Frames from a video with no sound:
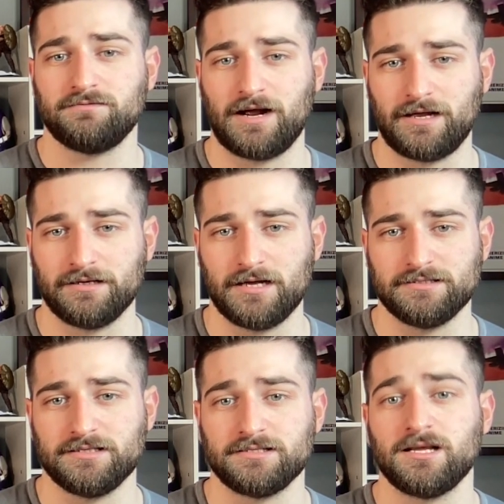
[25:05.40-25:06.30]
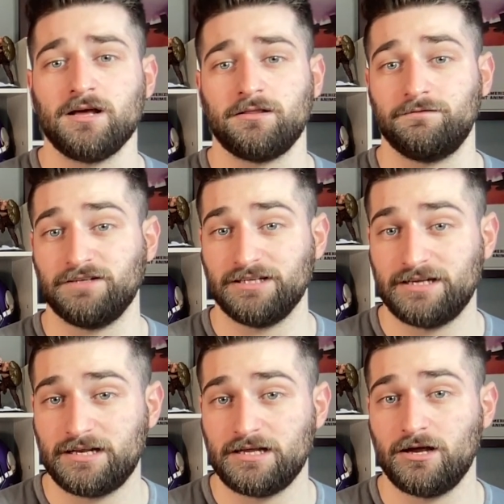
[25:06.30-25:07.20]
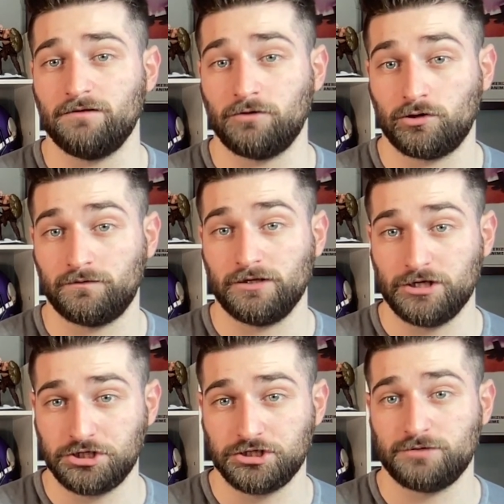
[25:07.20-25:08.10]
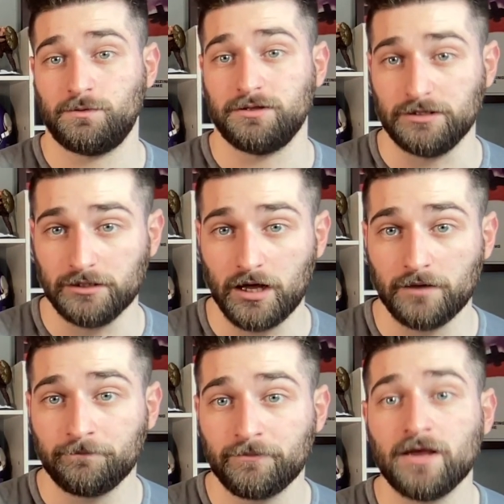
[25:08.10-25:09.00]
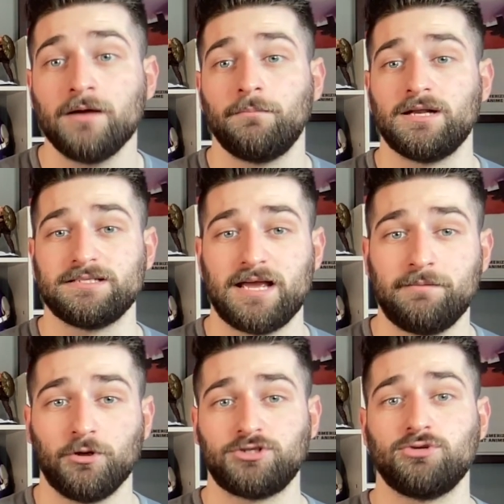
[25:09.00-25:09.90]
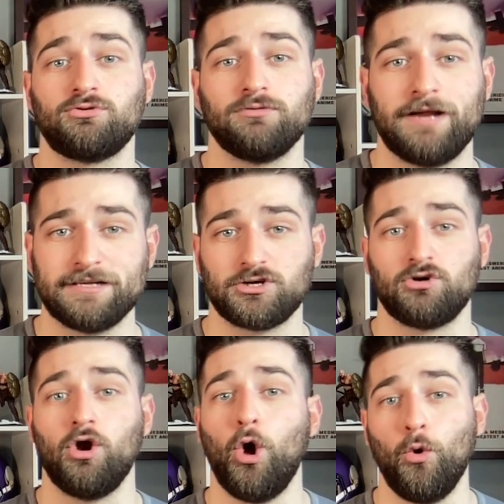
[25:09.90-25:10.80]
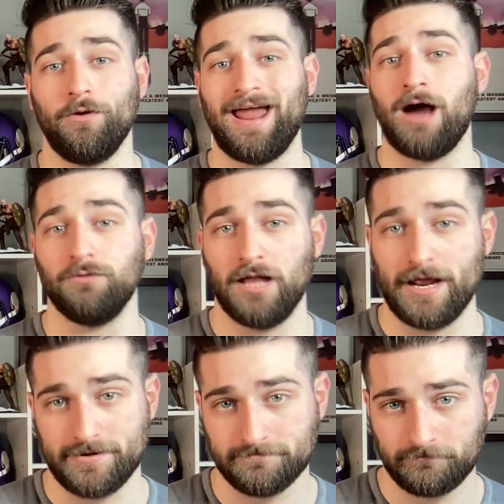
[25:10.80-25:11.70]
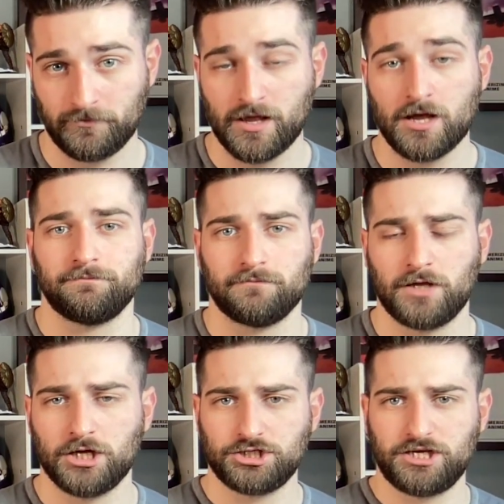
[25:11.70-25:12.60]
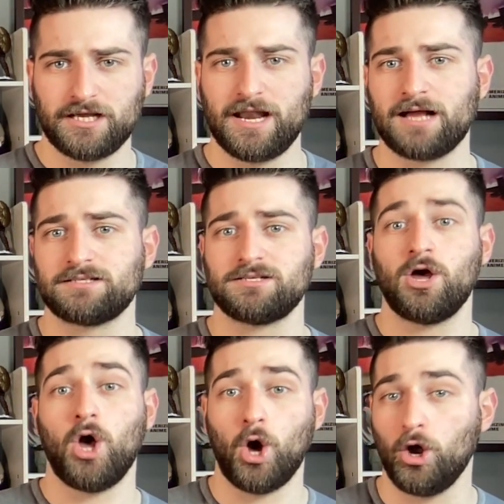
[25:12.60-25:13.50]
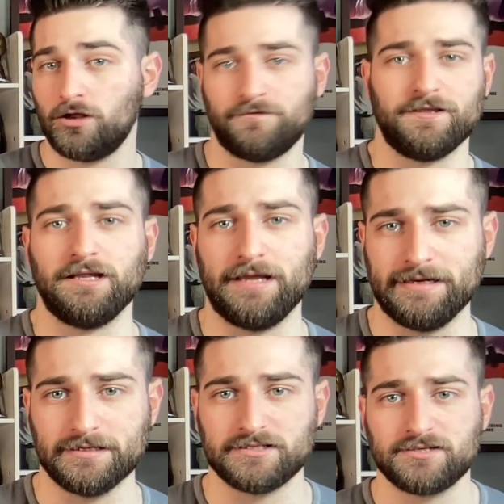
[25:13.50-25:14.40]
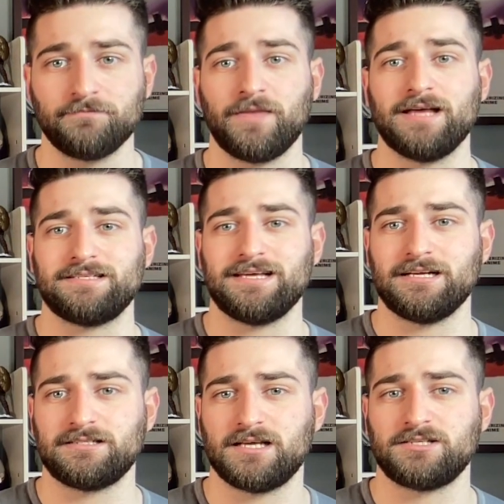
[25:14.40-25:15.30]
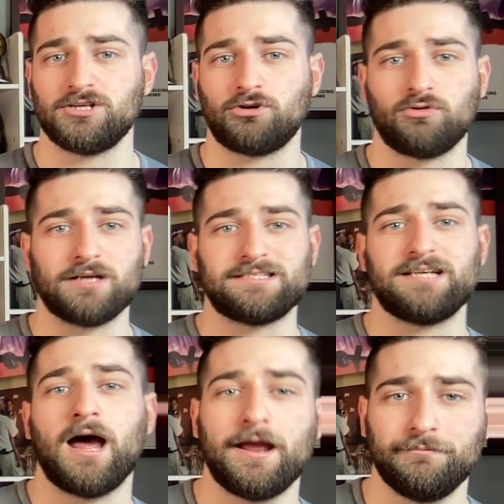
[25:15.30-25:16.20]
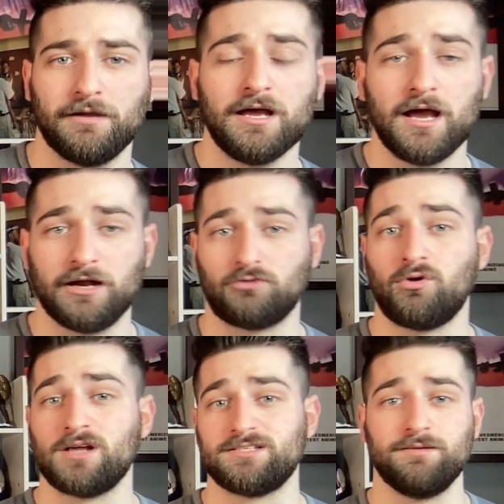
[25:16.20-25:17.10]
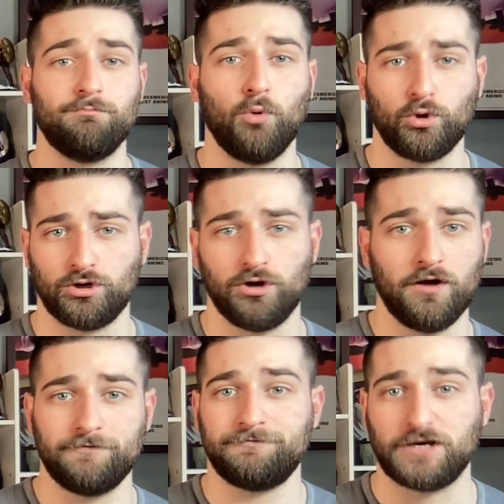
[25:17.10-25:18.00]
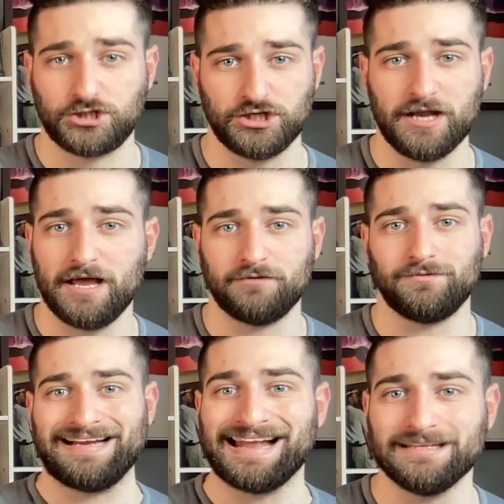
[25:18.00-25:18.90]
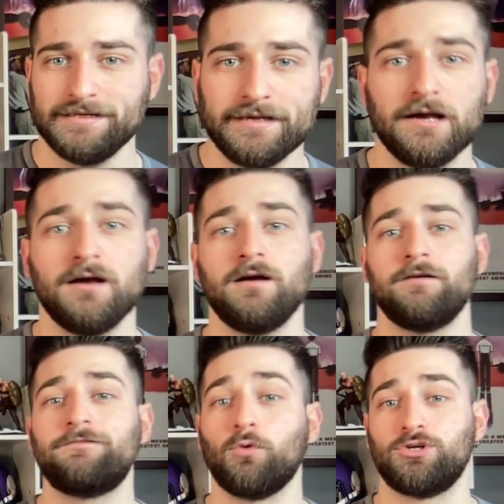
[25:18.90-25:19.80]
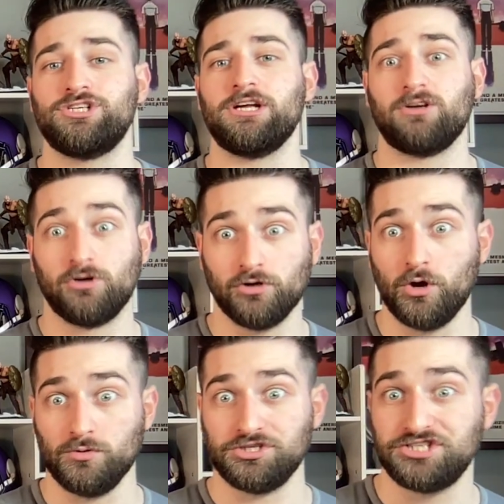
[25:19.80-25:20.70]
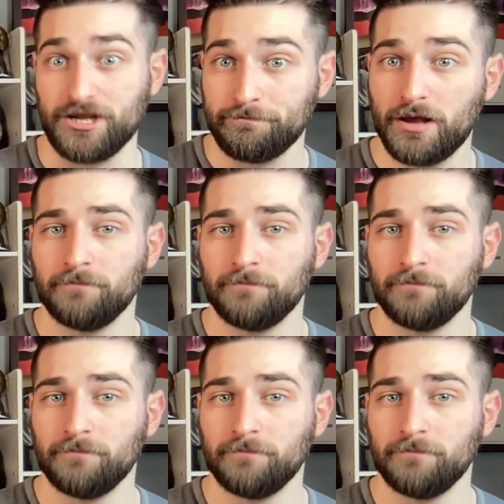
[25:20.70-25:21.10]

recognizes the validity of her relationship with Leela, but is able to create her own outline. She connects all of the Elenas, as they exist across time and across the border of fiction and reality, forging her own shape,